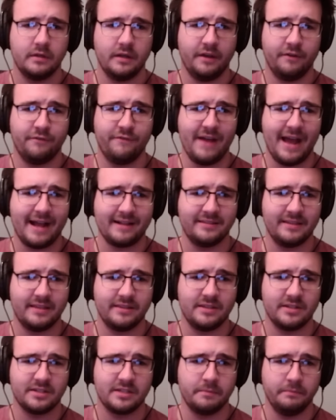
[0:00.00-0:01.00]
In fact, that
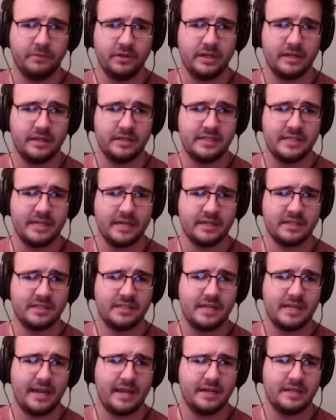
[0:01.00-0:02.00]
does complete a
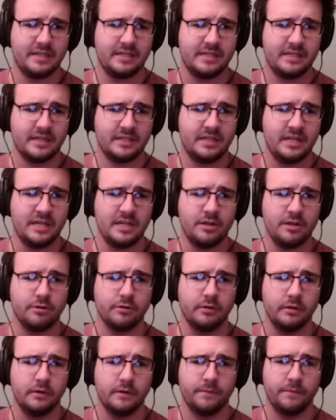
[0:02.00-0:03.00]
6 and a 6
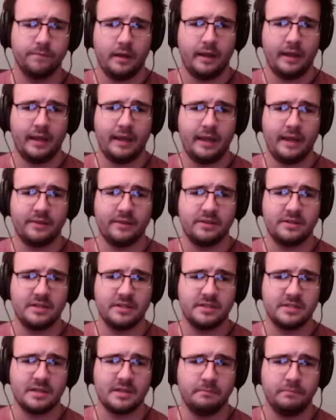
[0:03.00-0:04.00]
here, and it
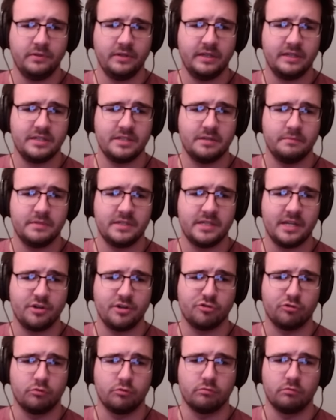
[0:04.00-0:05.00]
does complete some
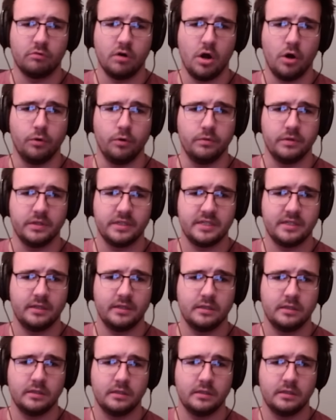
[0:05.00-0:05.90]
central rows.